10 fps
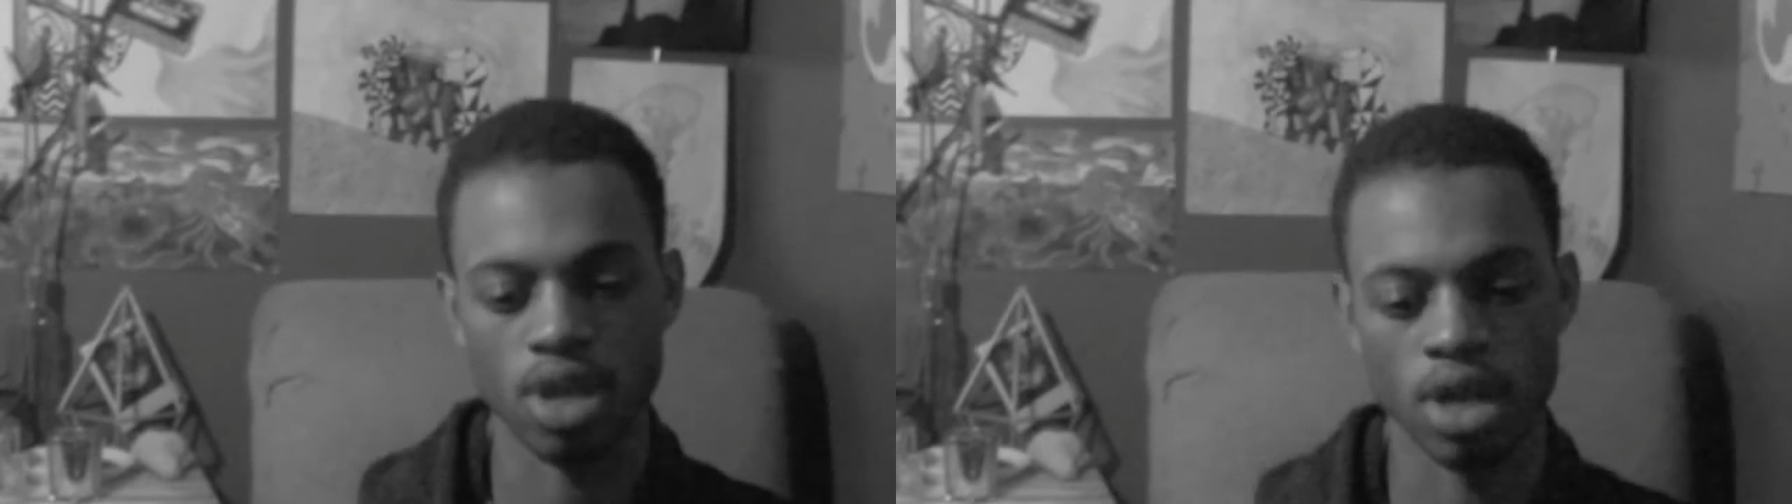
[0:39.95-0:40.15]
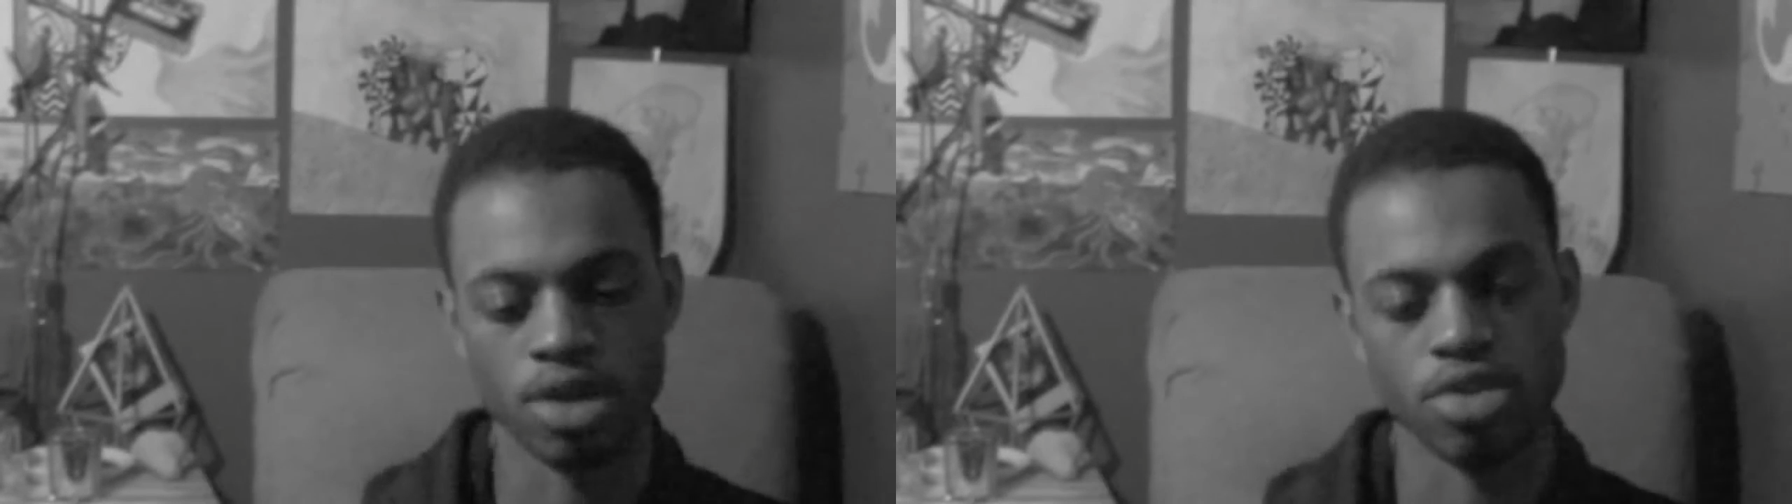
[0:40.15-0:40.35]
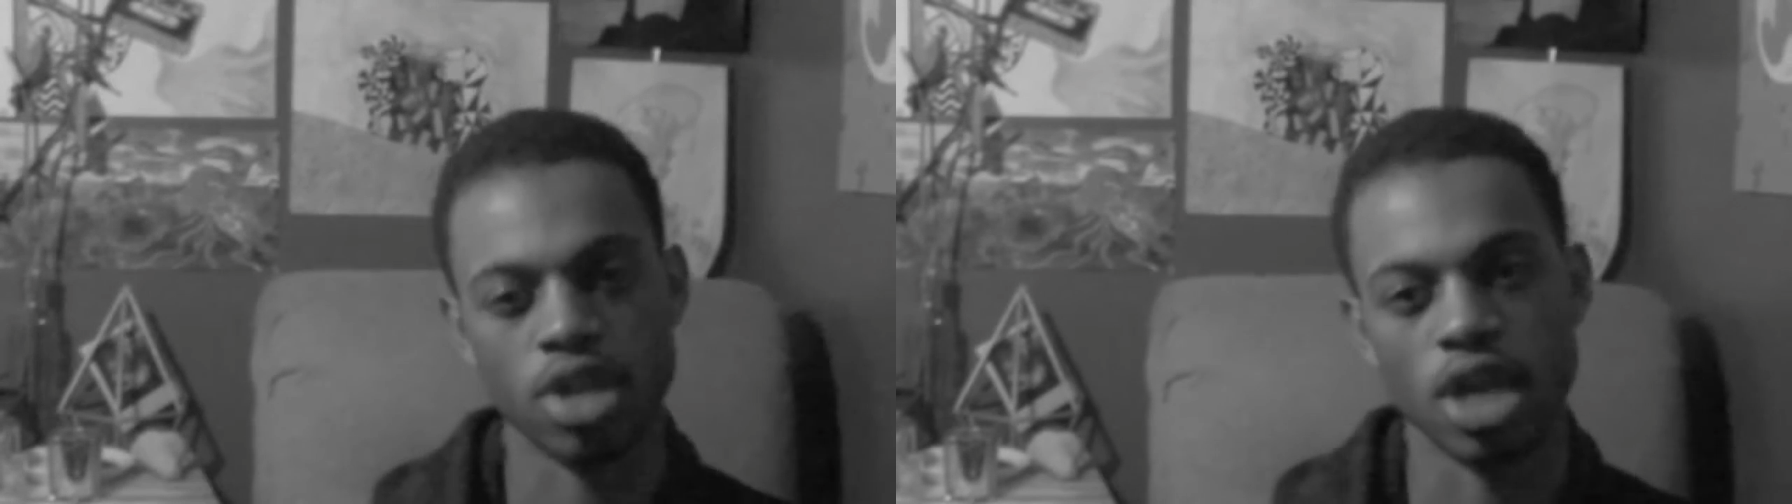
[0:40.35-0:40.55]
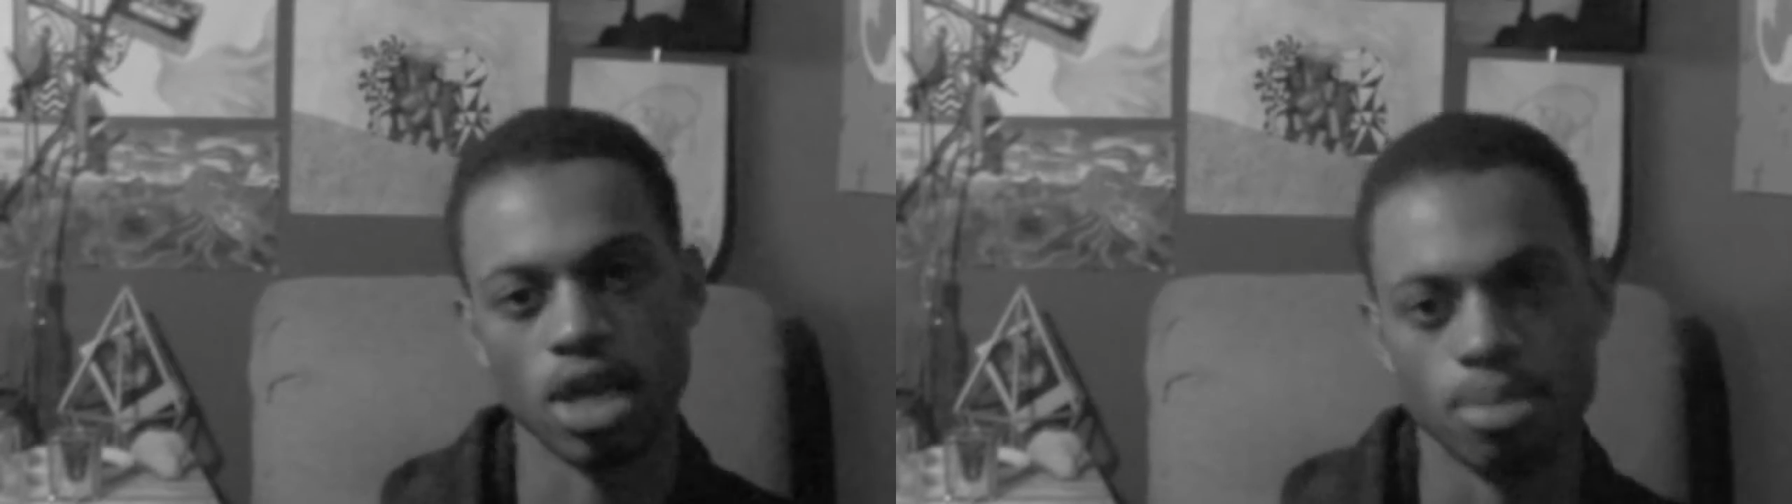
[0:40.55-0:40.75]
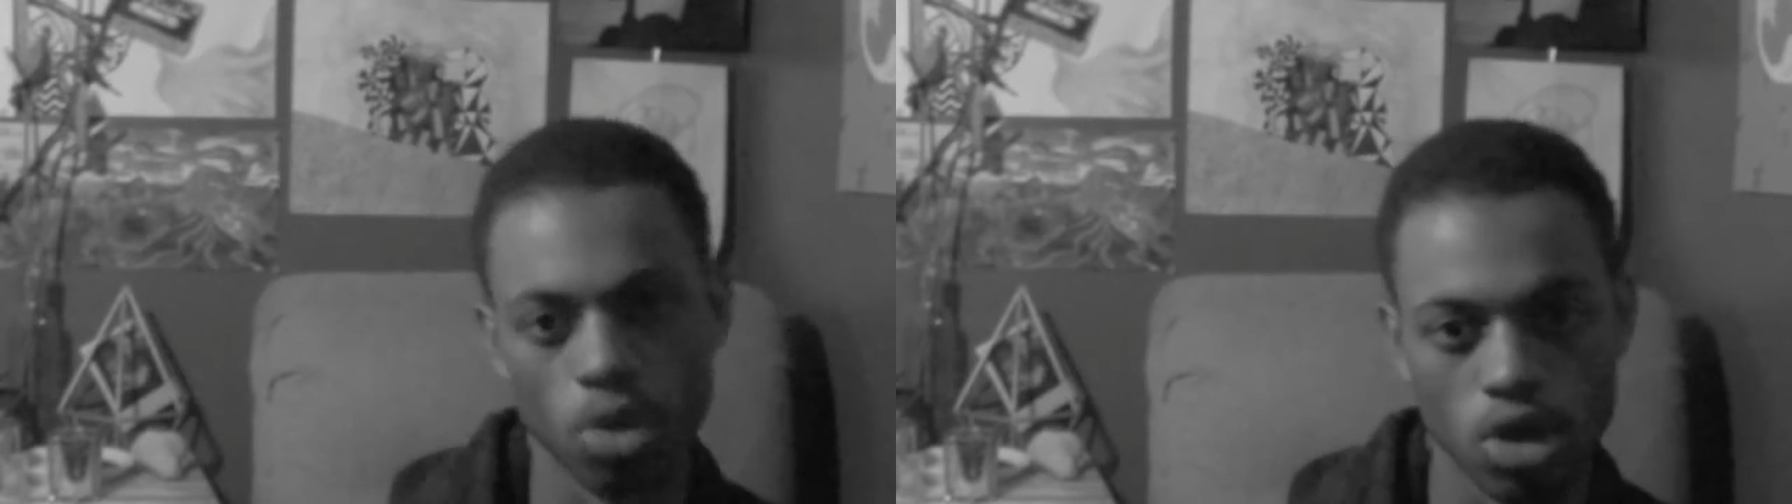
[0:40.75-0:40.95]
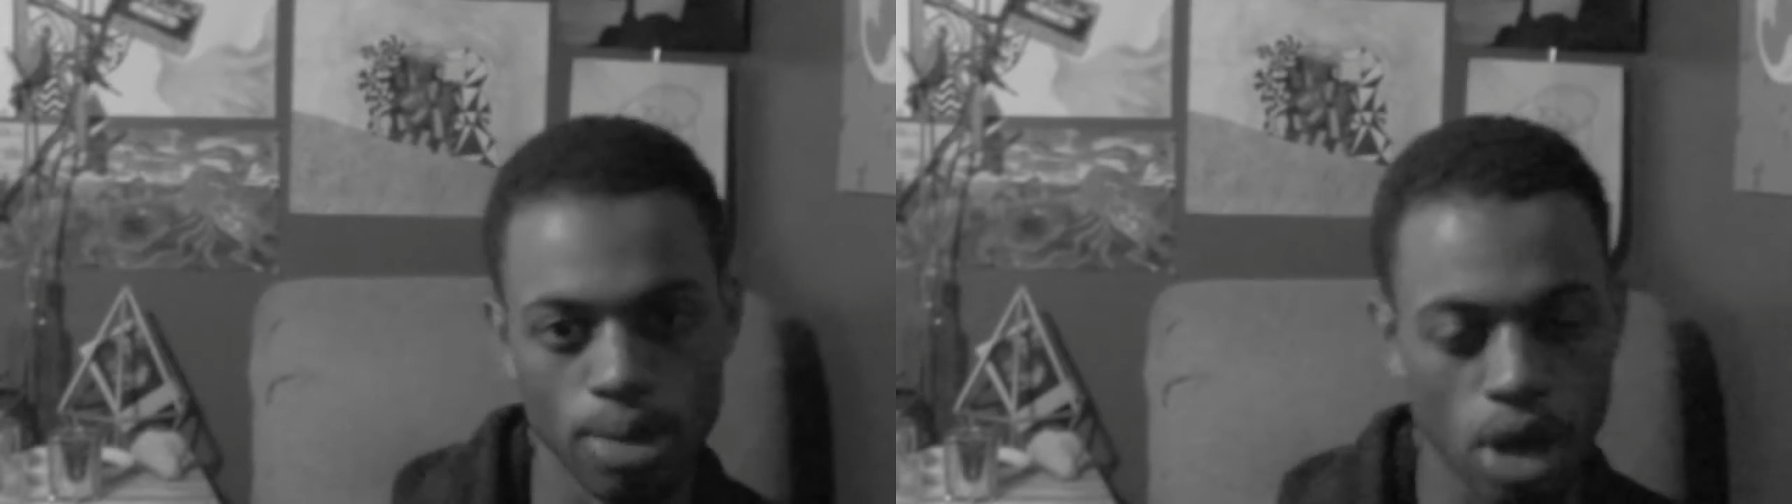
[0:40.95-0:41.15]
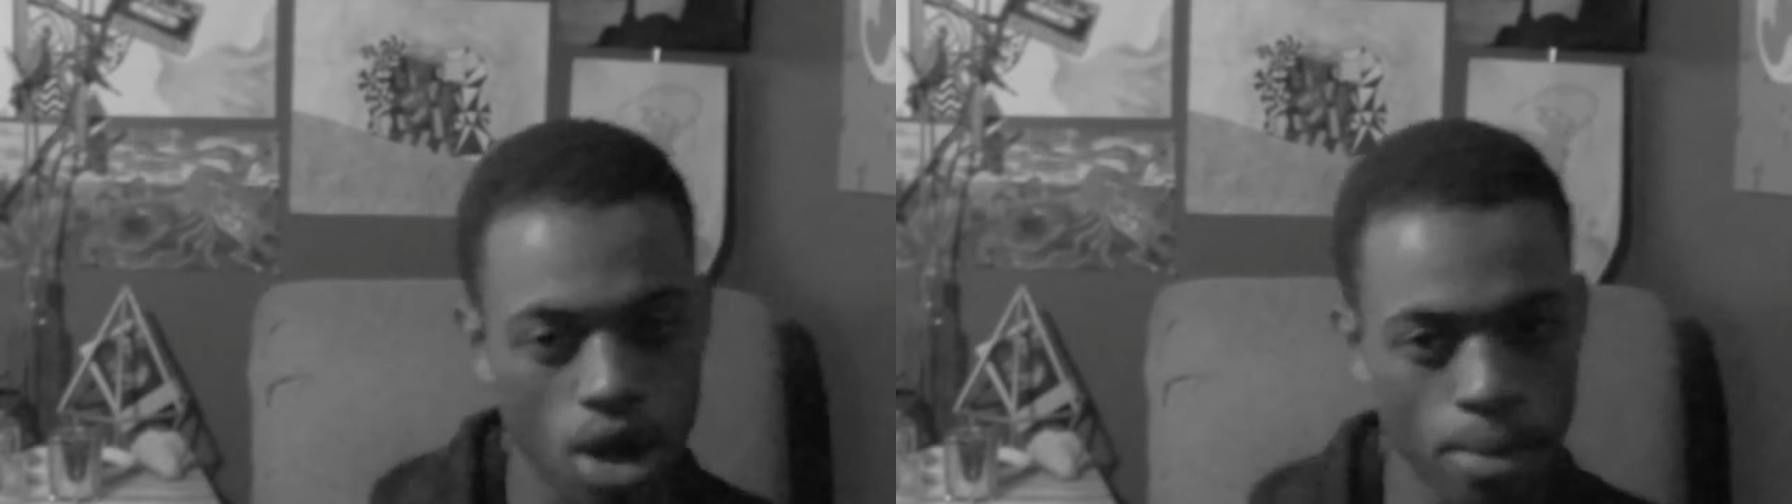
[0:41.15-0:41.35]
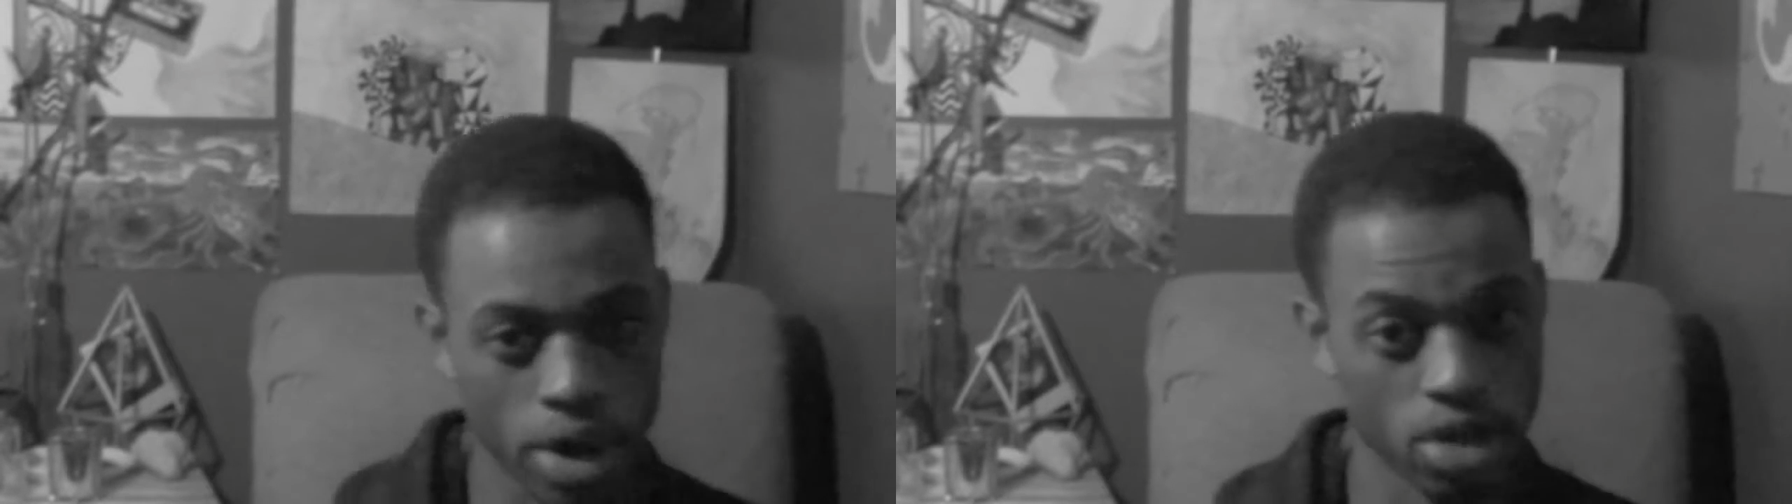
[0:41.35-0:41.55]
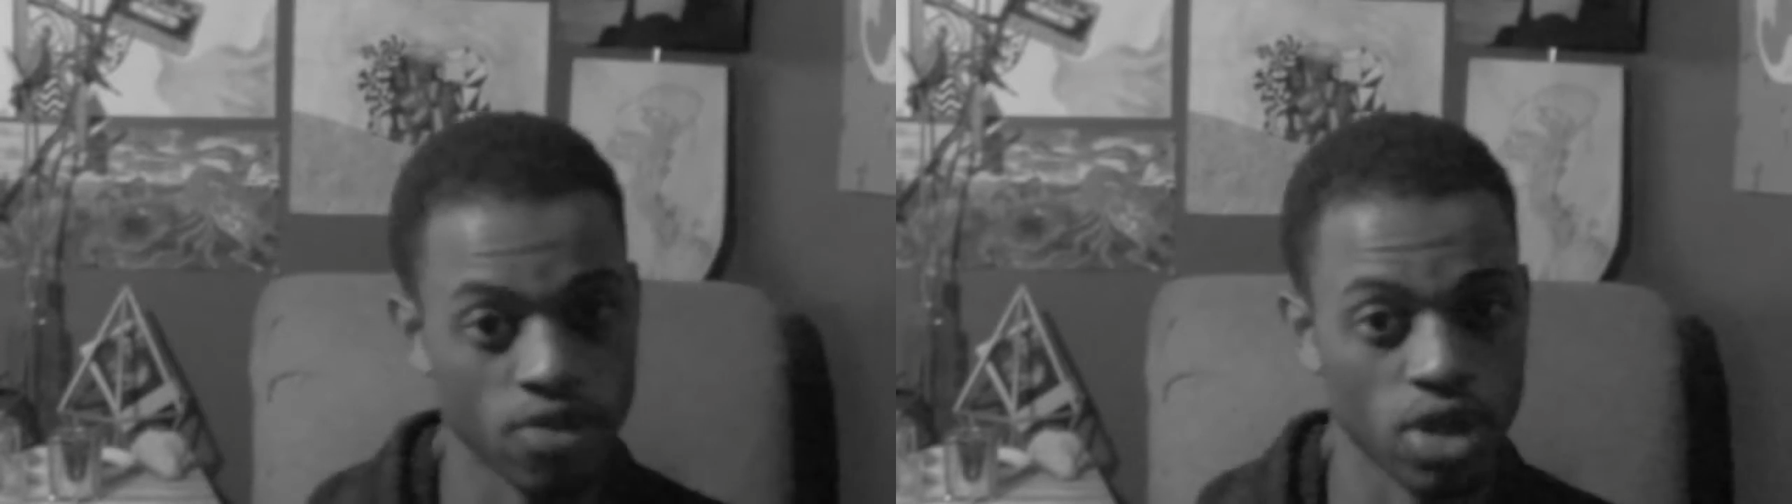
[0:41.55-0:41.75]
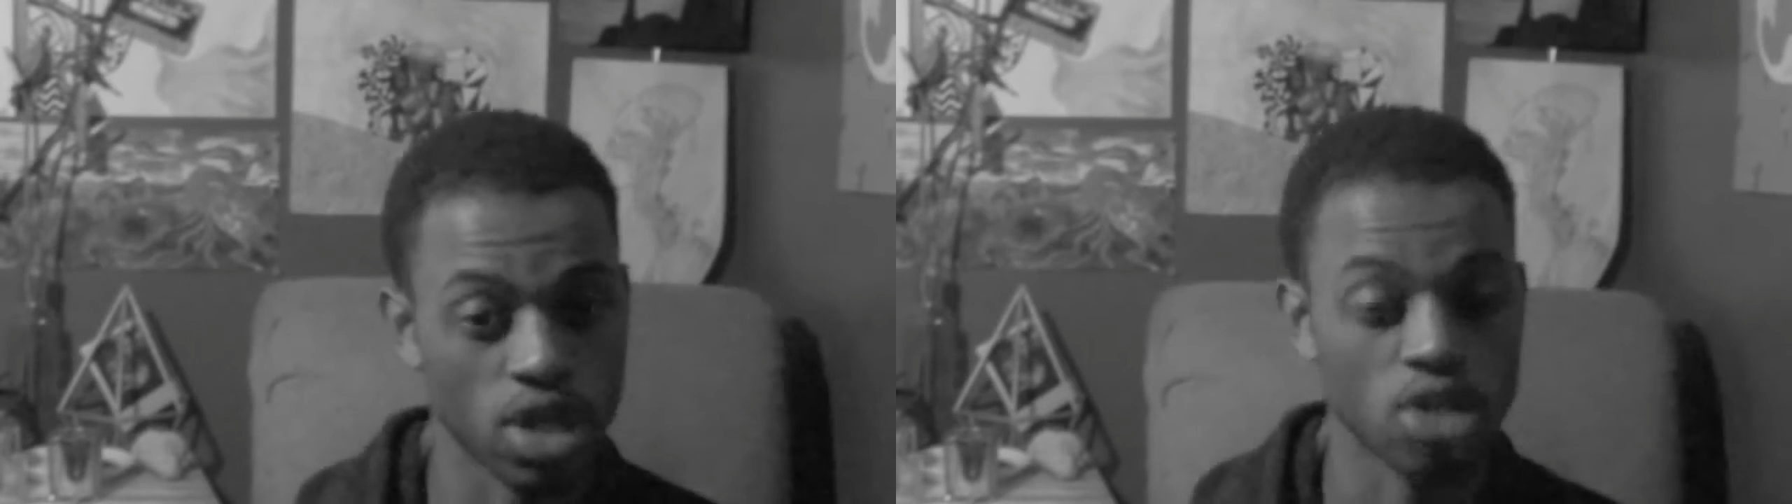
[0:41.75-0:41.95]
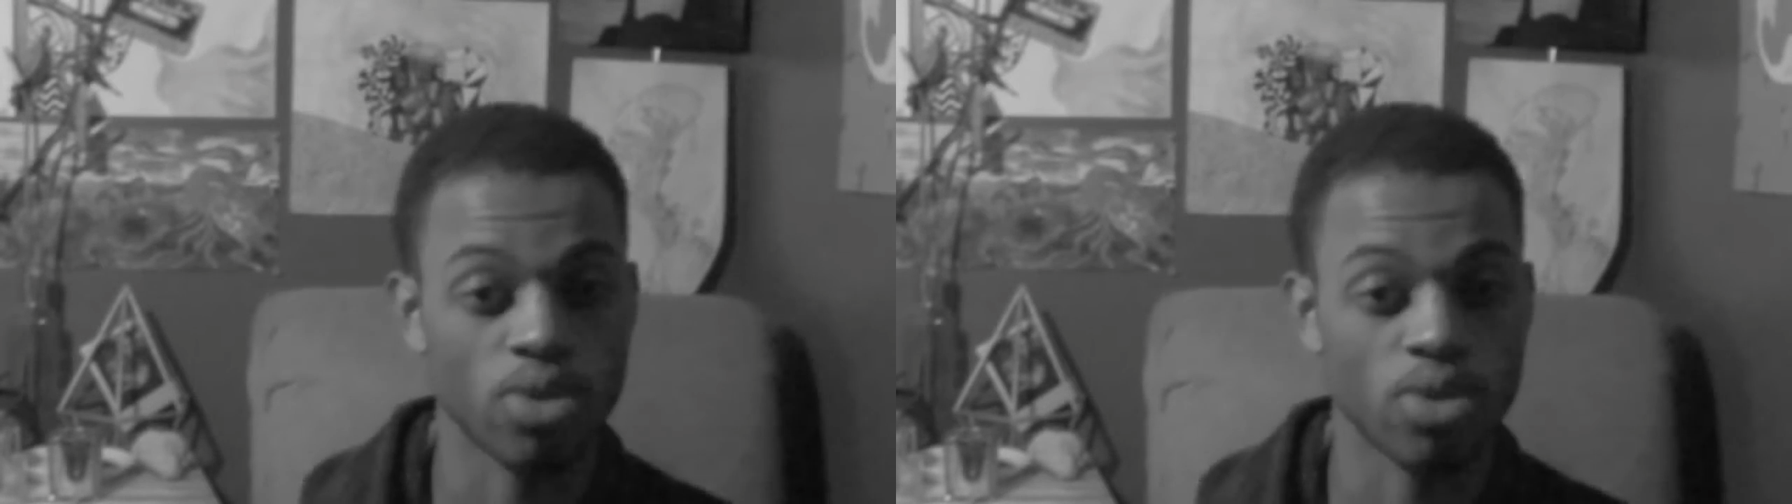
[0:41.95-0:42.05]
understand more about Marcus Aurelius,